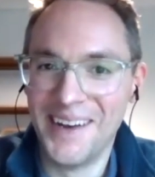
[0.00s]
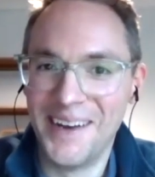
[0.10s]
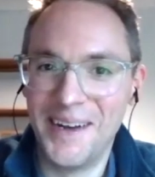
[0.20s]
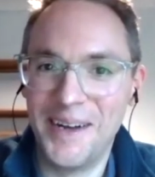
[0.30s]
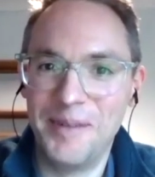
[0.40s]

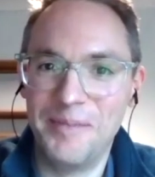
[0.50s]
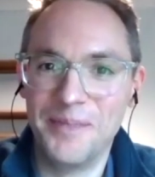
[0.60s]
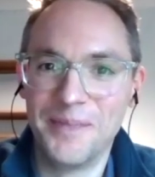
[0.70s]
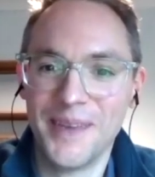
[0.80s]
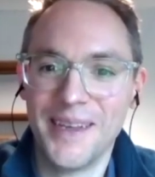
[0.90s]

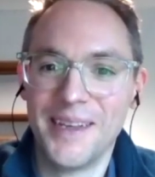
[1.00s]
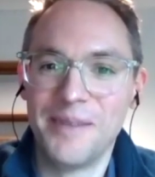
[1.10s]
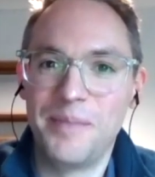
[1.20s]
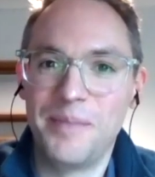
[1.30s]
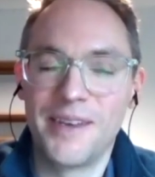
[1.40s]
um,
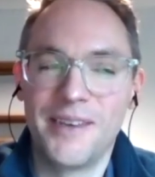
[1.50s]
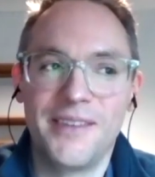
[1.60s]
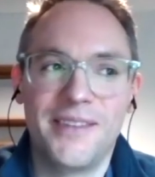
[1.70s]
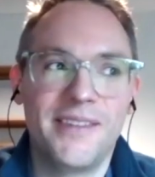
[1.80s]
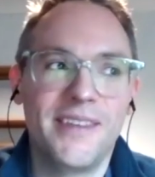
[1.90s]

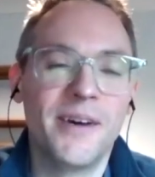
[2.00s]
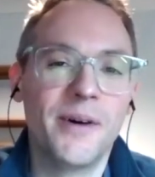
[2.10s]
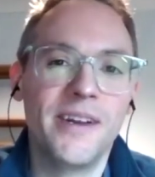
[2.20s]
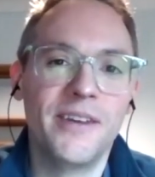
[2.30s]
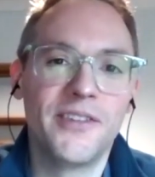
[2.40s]
because you know I
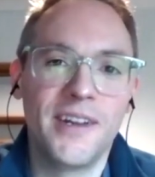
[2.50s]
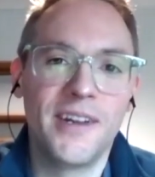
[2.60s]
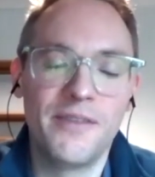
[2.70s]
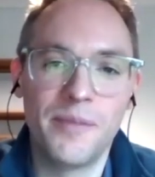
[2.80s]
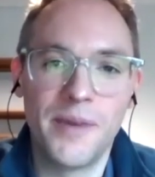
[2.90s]
know
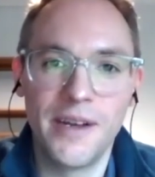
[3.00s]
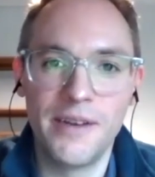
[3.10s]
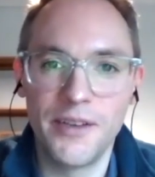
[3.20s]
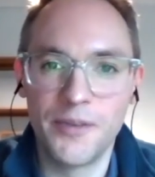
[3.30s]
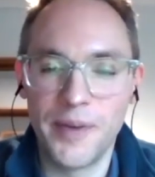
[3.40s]
certainly from my own
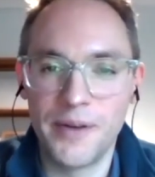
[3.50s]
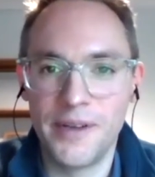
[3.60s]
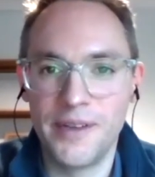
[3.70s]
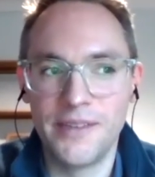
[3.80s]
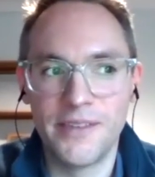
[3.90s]

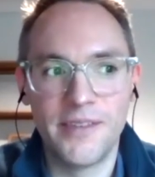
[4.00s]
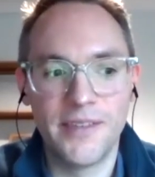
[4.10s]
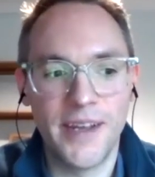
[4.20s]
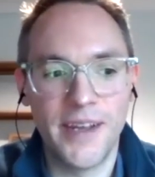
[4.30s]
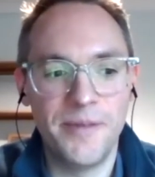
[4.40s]

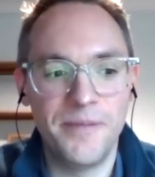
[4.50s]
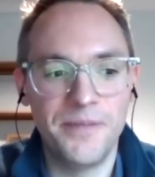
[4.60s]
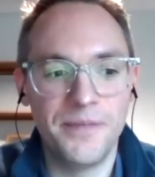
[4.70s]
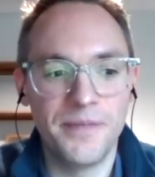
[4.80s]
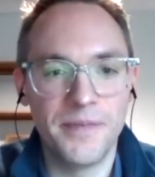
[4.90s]
experience,
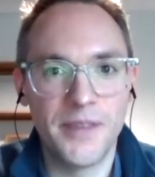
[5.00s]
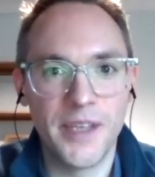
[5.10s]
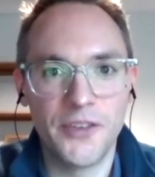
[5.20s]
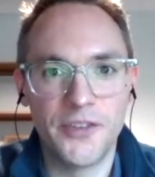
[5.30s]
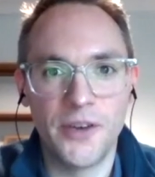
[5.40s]
um,
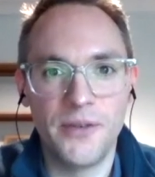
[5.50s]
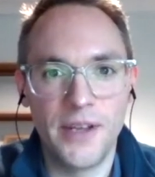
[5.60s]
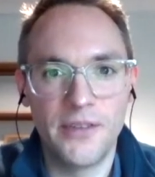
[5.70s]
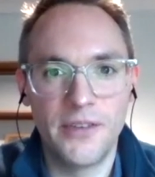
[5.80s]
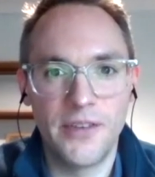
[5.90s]
things don't
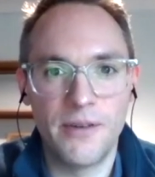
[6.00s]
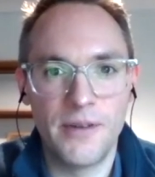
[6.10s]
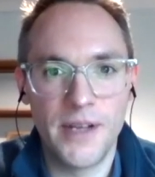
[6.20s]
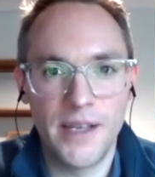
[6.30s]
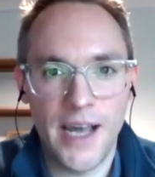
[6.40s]

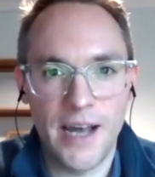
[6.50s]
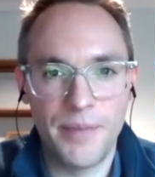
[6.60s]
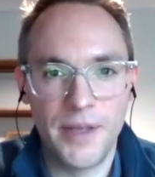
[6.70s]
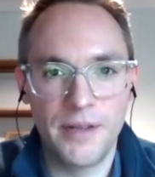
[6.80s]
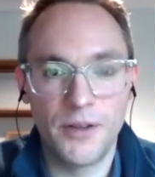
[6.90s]
necessarily
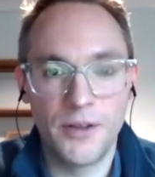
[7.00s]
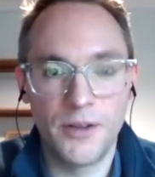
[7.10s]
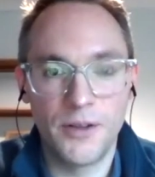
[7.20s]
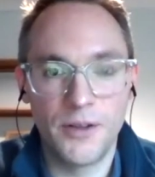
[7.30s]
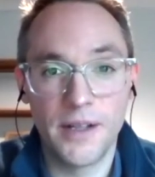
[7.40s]
happen
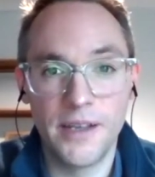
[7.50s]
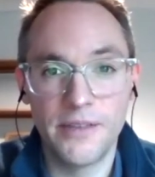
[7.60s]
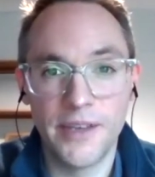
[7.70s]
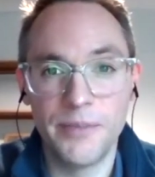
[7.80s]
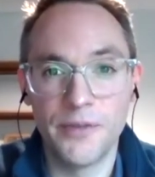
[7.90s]

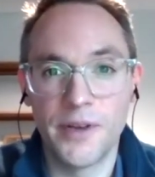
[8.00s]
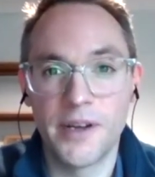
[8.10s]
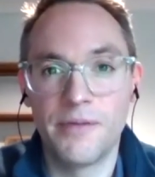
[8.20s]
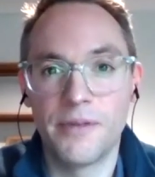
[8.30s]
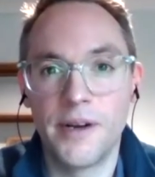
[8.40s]
quickly in
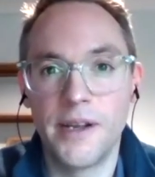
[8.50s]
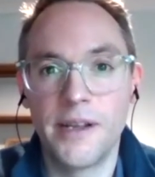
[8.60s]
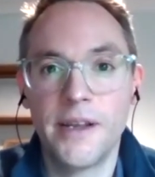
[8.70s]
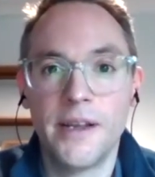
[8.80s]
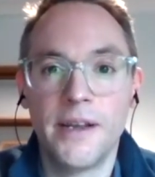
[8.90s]
terms of
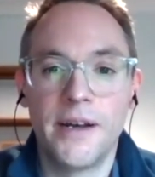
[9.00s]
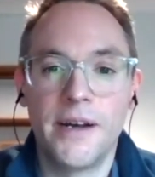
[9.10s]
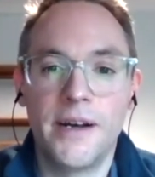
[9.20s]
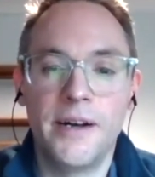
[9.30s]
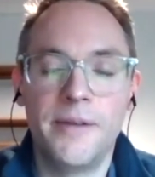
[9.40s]
recovery
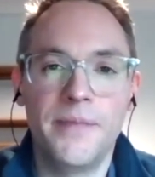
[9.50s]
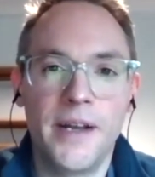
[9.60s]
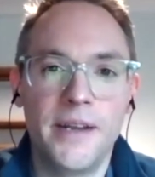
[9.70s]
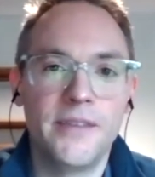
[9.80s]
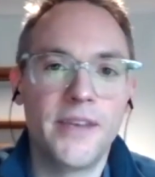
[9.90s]

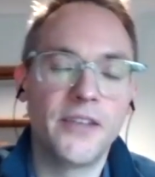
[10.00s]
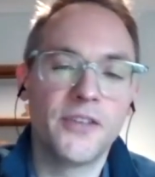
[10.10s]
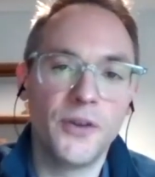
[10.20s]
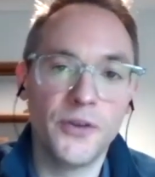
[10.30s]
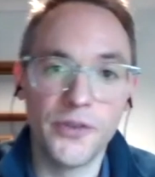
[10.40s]
um, and it
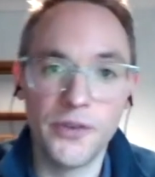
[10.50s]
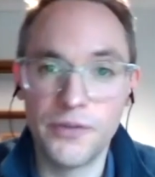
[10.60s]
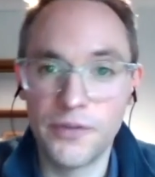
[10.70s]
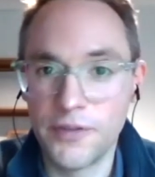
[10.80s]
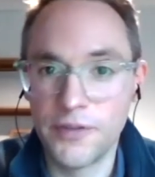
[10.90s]
takes a lot
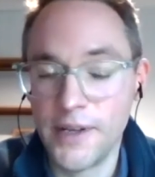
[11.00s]
of